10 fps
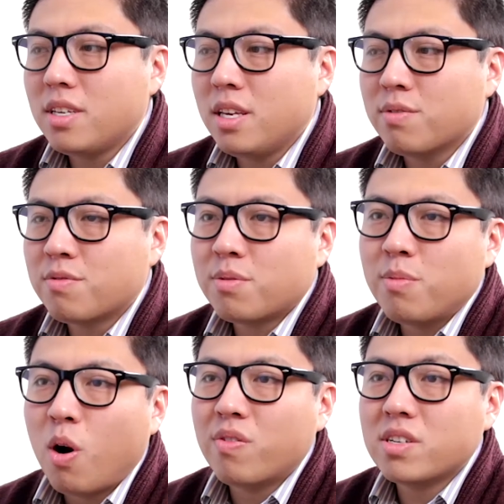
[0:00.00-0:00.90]
even from
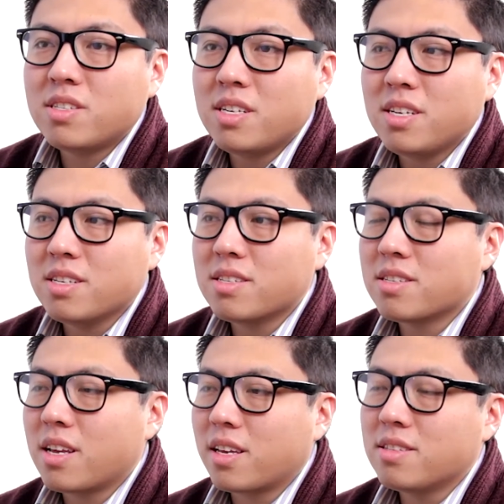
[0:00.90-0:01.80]

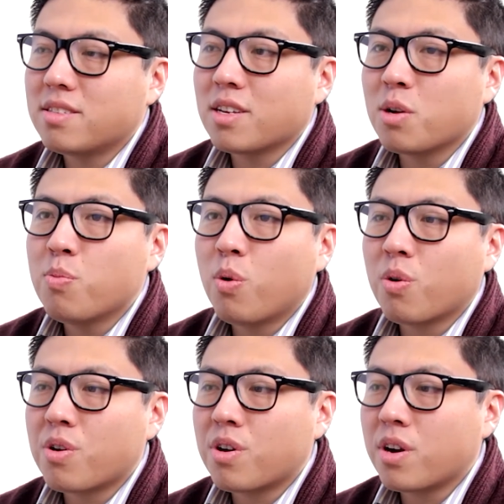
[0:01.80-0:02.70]
overseas, like in
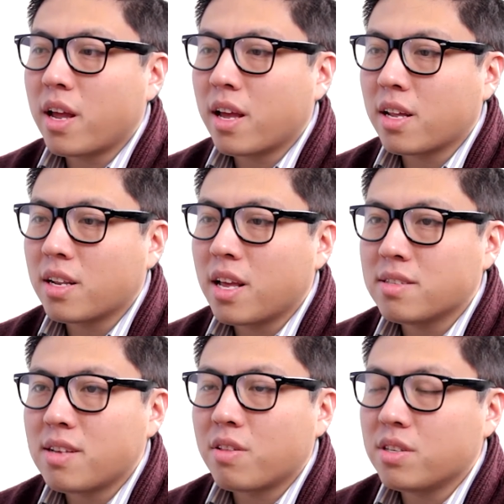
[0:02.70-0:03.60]
Singapore and in
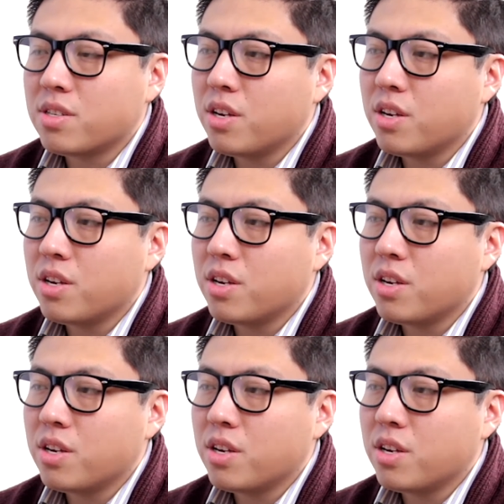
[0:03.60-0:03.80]
Southeast